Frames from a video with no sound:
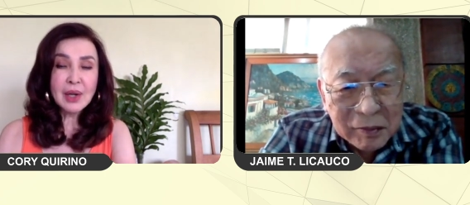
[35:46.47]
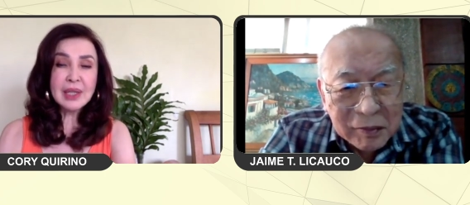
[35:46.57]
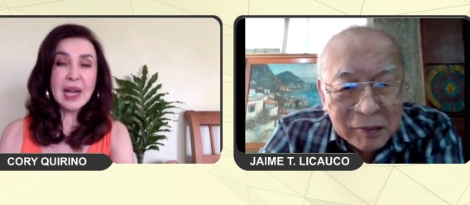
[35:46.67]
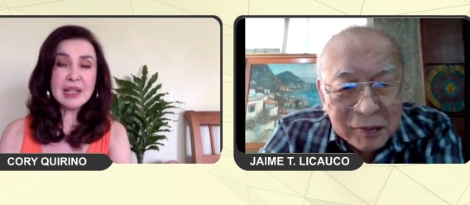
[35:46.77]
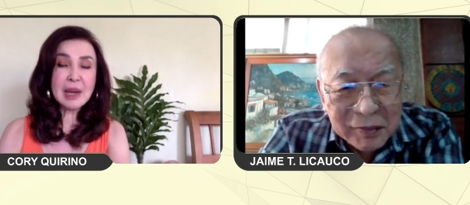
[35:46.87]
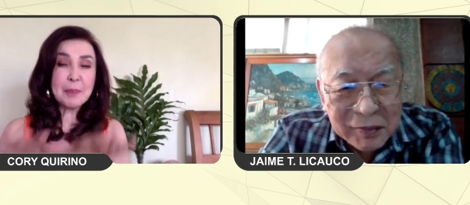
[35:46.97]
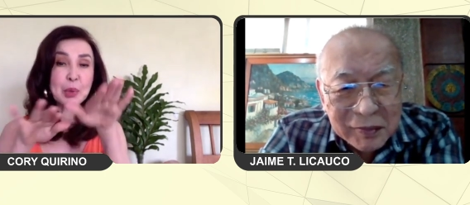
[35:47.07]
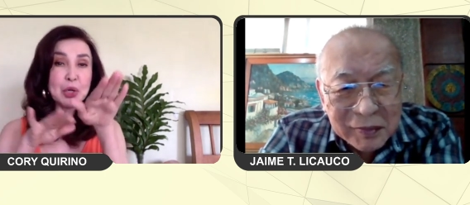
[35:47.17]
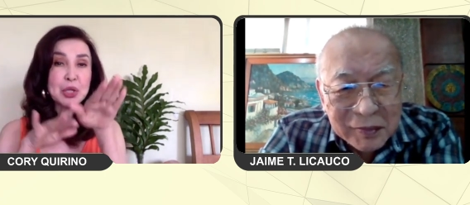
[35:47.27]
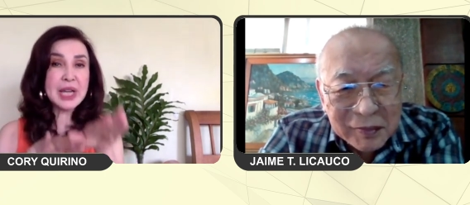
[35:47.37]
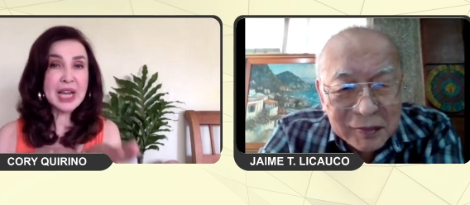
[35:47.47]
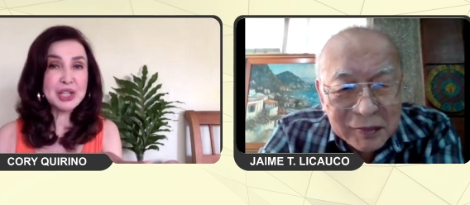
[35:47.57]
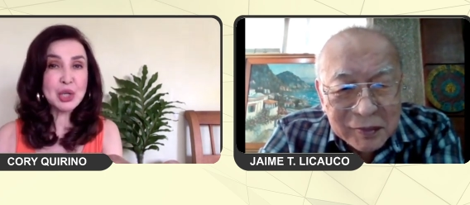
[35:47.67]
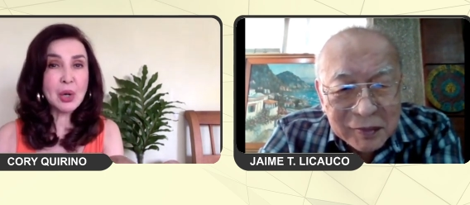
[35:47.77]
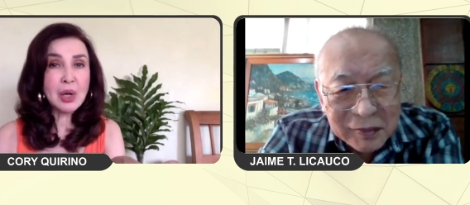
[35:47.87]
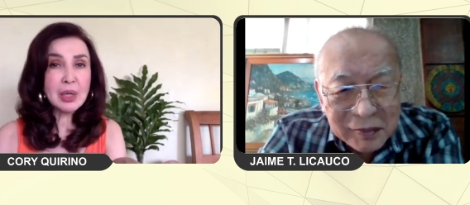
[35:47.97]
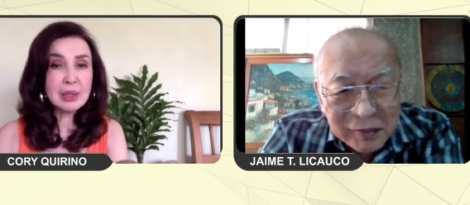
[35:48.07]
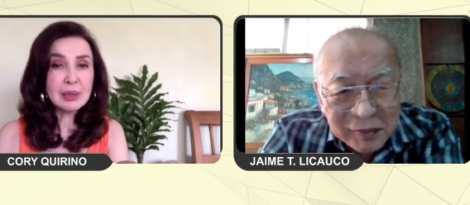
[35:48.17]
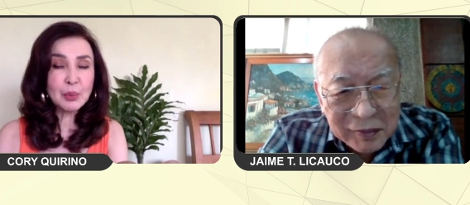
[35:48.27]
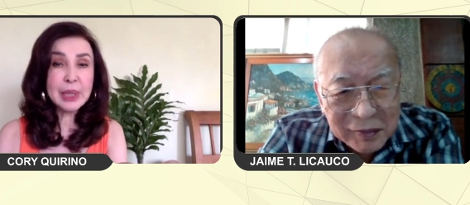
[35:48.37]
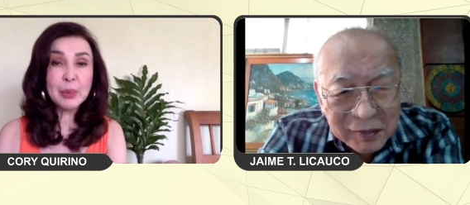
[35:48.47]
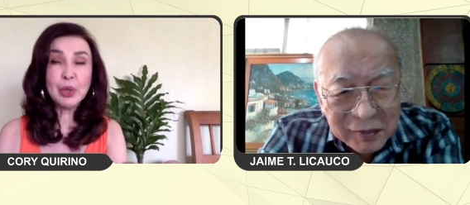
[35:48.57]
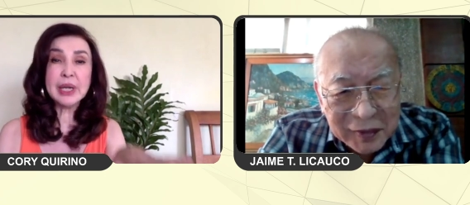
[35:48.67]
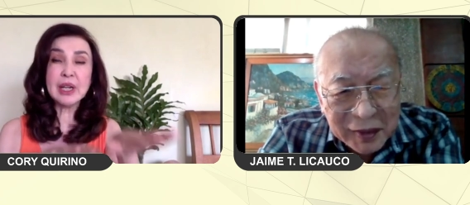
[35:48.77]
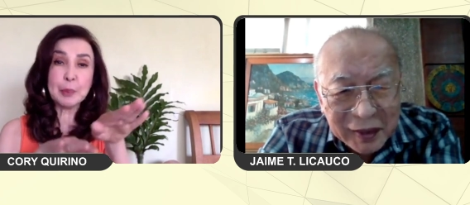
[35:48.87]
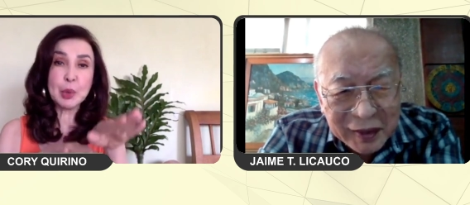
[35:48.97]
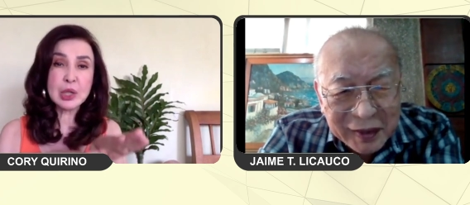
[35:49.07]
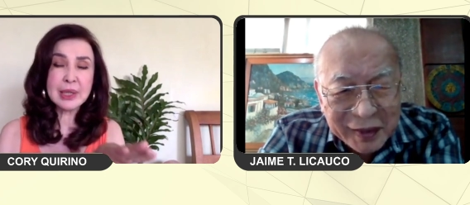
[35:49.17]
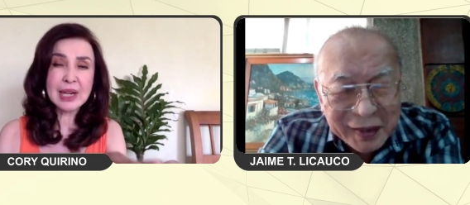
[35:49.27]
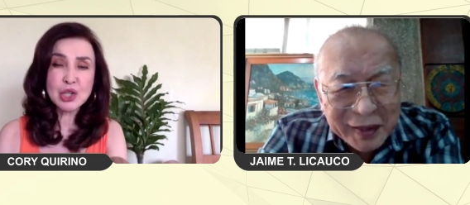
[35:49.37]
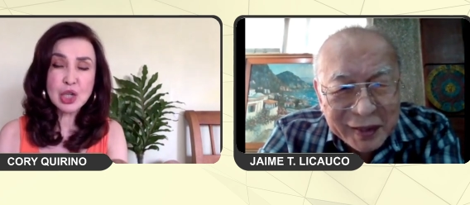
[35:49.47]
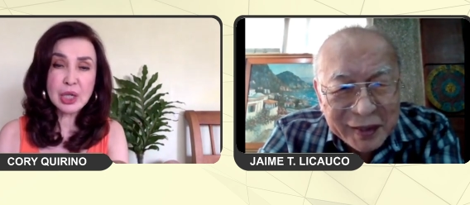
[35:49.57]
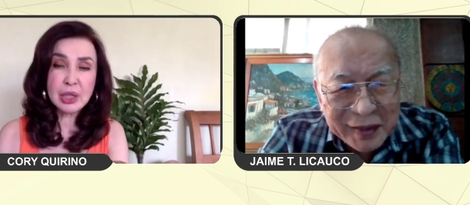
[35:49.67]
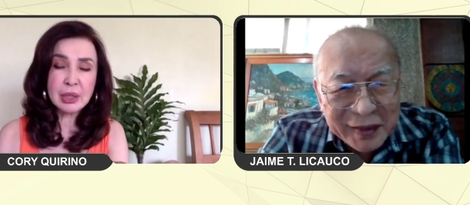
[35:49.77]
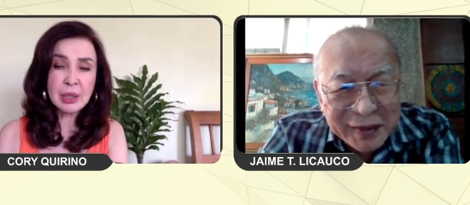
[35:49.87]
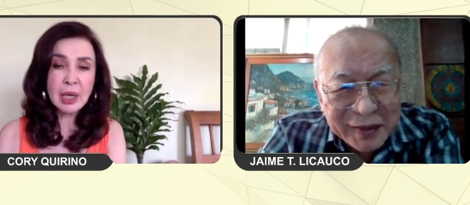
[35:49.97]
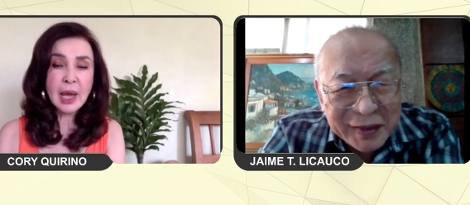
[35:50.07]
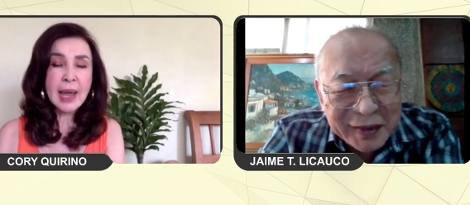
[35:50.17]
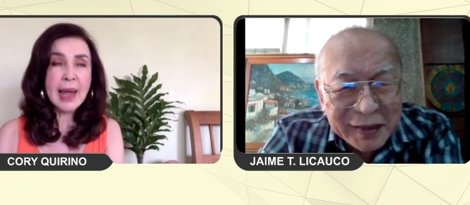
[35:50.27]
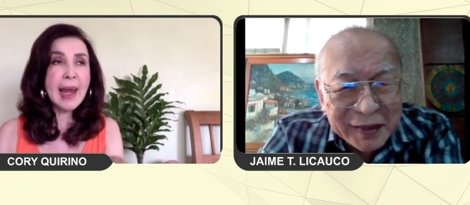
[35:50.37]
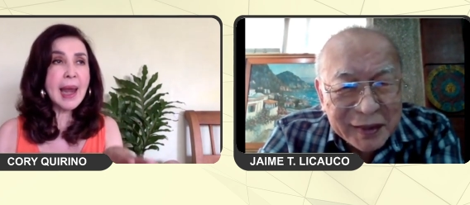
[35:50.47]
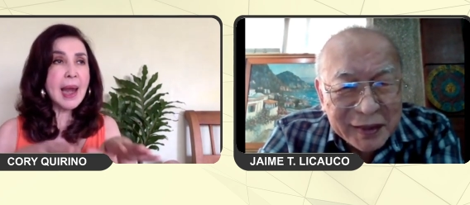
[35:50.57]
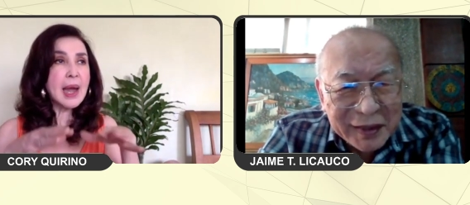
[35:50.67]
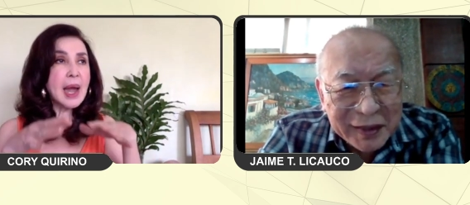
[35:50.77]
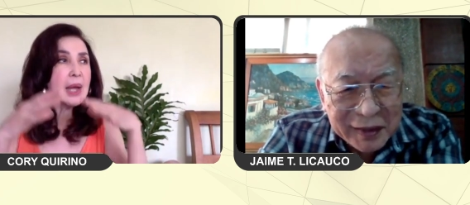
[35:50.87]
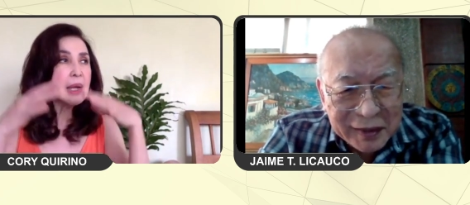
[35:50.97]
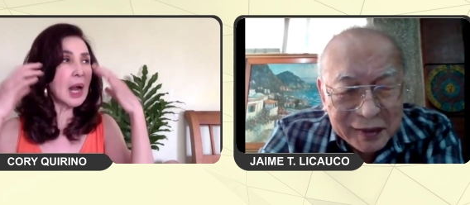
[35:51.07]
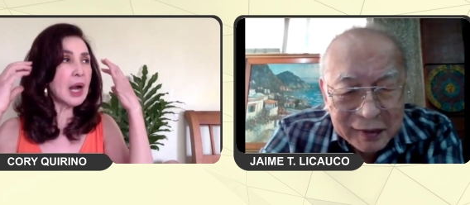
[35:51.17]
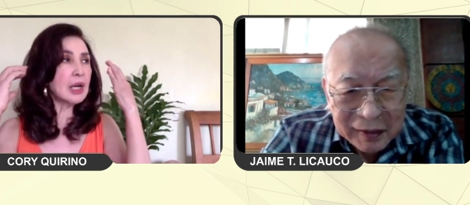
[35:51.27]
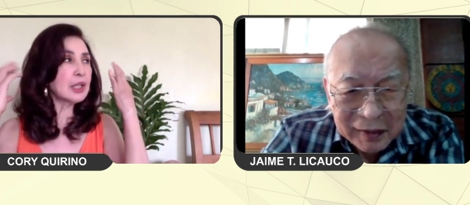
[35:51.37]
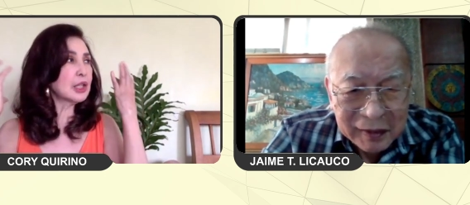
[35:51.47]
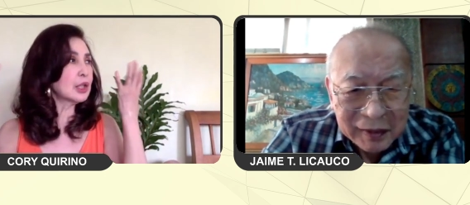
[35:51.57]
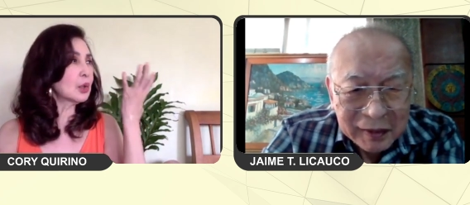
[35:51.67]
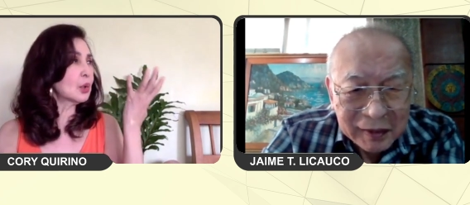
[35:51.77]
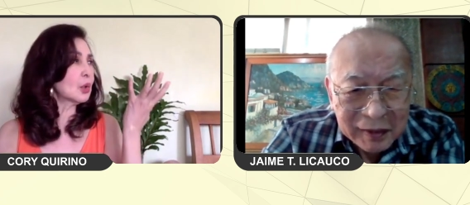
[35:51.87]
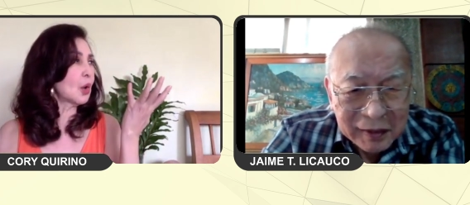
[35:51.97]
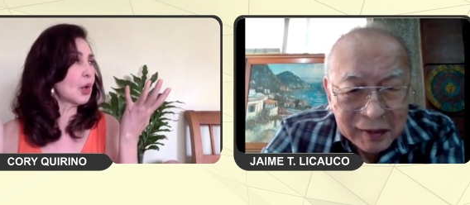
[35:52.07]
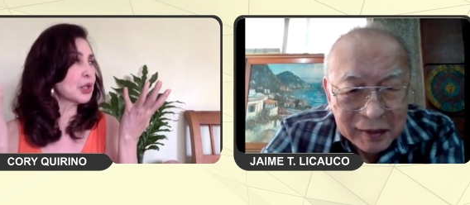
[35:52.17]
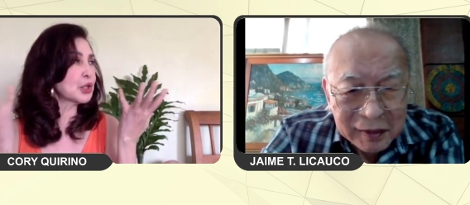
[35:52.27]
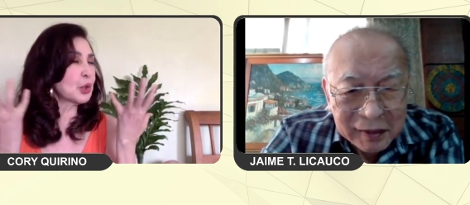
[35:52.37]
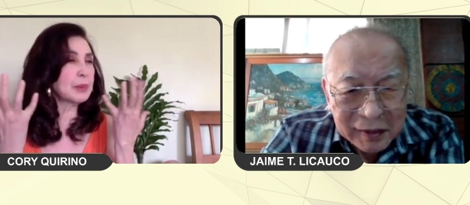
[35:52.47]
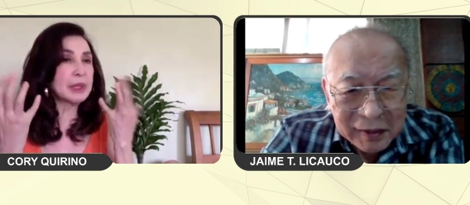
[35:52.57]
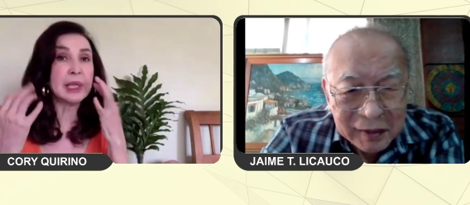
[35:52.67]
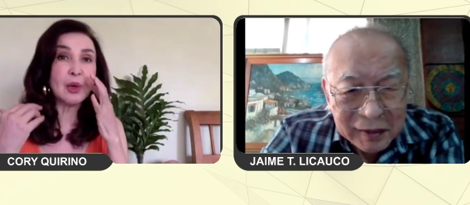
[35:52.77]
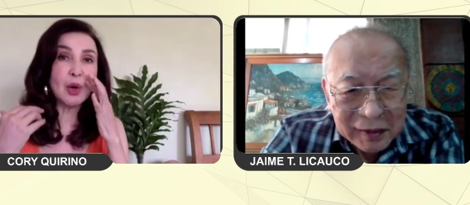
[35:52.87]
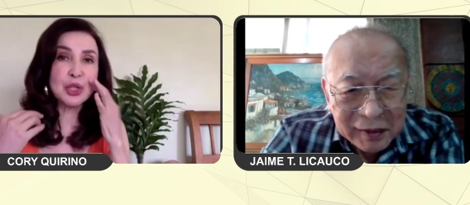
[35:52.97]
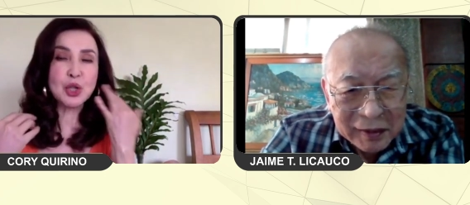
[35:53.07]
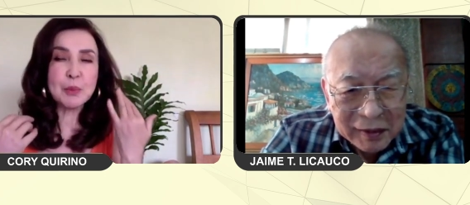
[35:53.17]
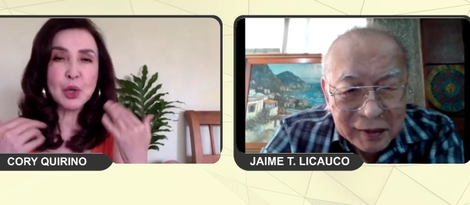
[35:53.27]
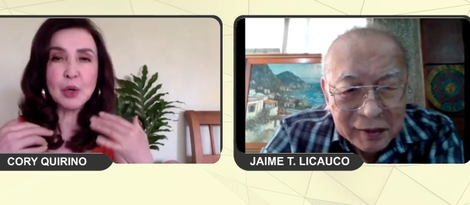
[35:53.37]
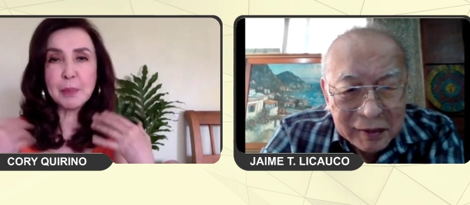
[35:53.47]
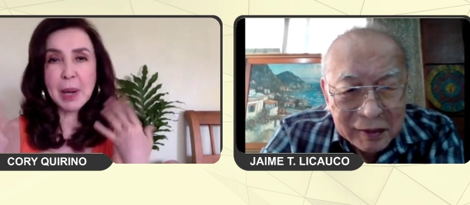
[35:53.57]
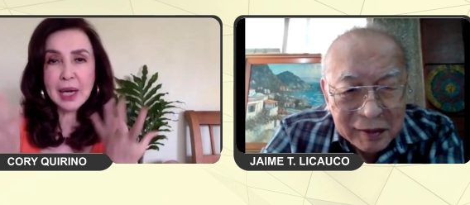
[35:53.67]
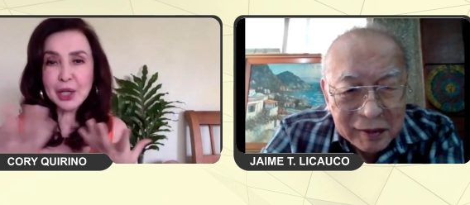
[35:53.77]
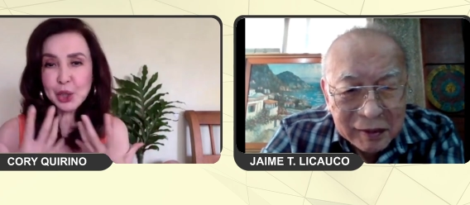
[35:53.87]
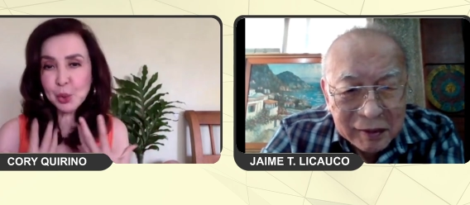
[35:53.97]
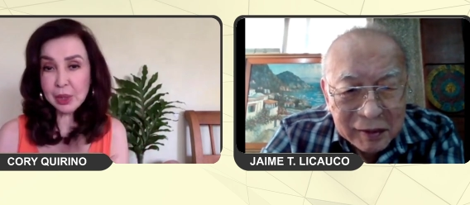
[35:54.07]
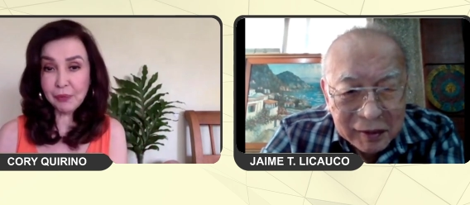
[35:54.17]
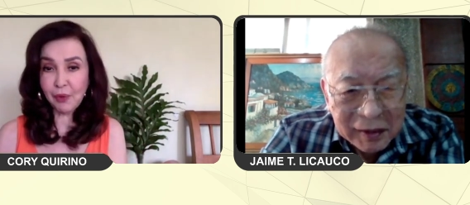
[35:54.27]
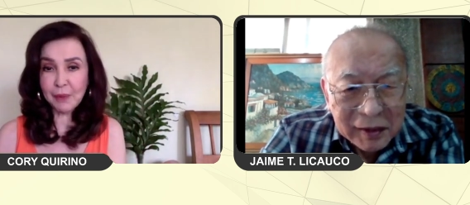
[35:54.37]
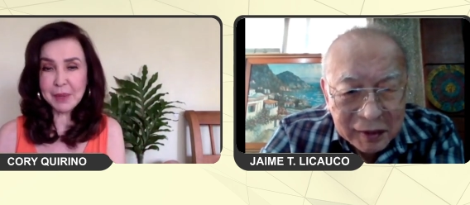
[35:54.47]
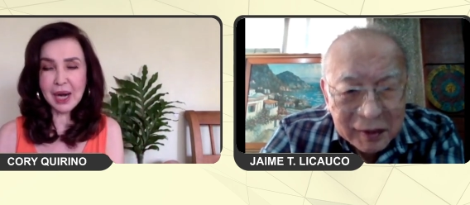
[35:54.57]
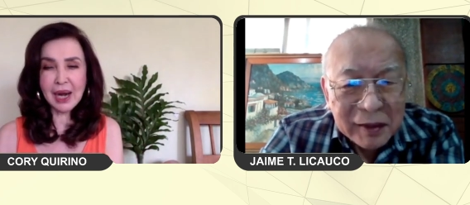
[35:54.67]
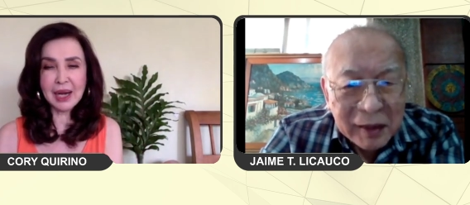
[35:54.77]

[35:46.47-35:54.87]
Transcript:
Speaker 1: nasa procession. We were in a procession. And ang costume, hindi costume yun, parang uniform na nga